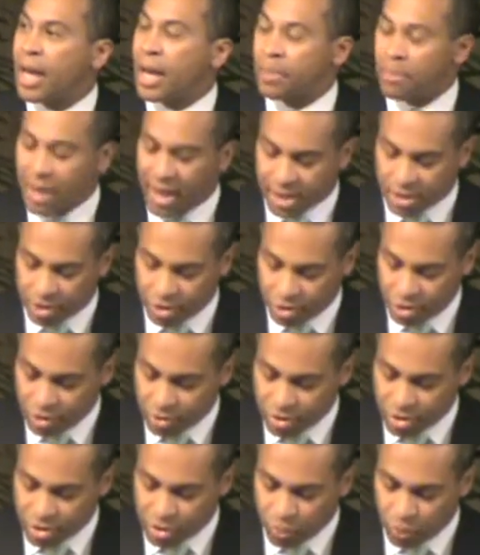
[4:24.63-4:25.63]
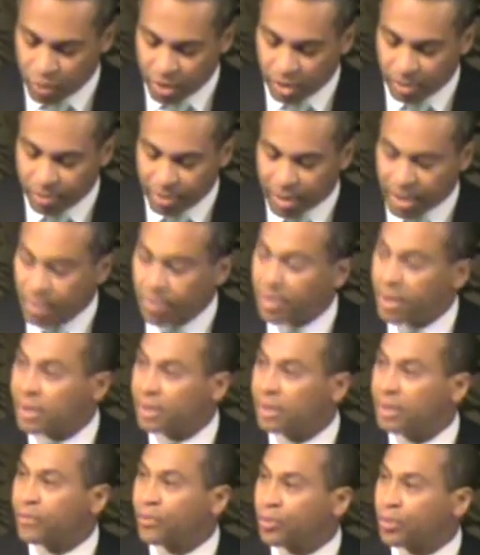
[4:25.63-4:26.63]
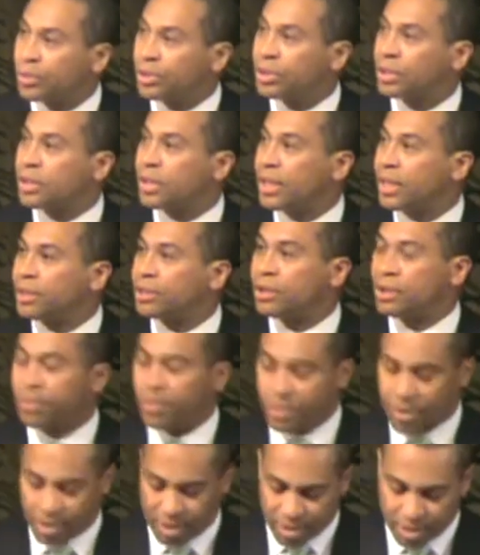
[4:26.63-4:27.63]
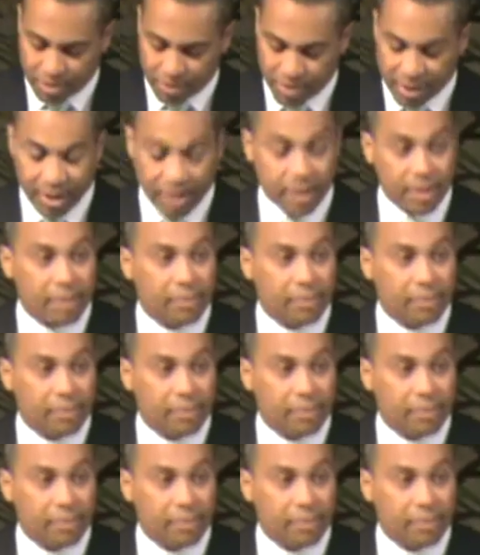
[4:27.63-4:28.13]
and Massachusetts will be among the first states to participate,